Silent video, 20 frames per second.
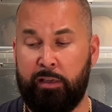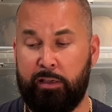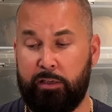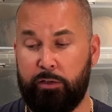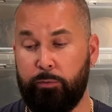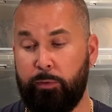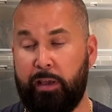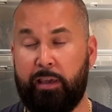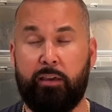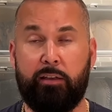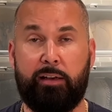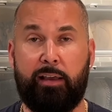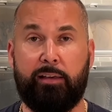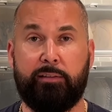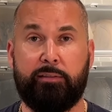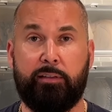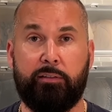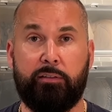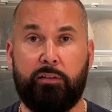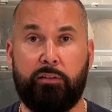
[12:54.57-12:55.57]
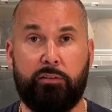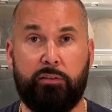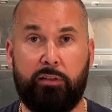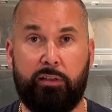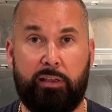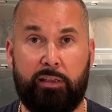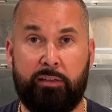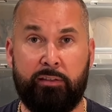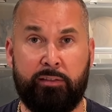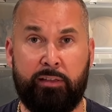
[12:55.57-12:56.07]
it recognizes it
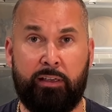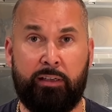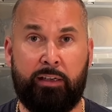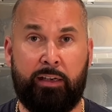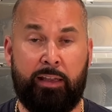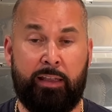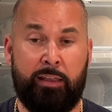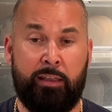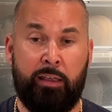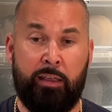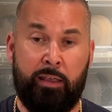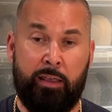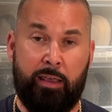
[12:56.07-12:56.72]
instantly,